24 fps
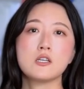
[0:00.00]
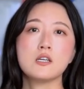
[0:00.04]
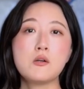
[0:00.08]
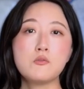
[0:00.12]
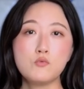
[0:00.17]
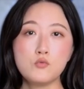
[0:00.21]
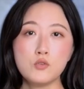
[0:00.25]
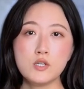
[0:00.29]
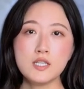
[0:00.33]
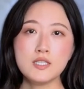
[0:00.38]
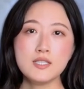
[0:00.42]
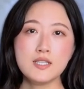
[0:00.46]
By
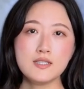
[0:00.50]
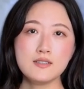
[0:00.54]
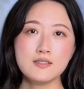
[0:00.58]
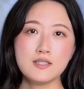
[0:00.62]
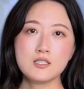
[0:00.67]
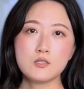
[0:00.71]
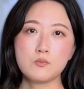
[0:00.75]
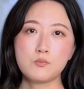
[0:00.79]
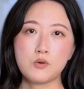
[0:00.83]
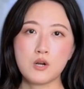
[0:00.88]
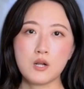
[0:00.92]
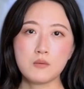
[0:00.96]
reading
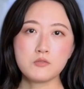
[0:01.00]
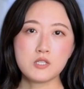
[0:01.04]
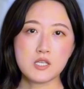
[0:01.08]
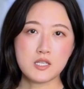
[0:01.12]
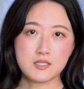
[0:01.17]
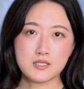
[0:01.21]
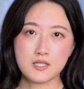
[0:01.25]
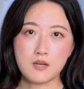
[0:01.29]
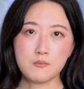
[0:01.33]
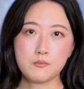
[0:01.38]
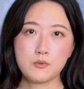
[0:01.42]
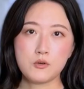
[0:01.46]
these prompt
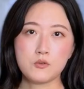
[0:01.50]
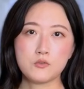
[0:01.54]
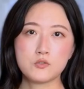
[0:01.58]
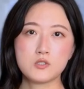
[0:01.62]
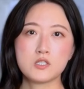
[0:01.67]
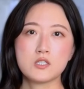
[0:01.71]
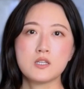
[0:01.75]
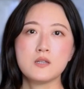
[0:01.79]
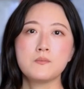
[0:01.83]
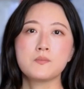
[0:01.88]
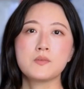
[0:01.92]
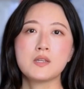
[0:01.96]

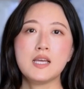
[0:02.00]
examples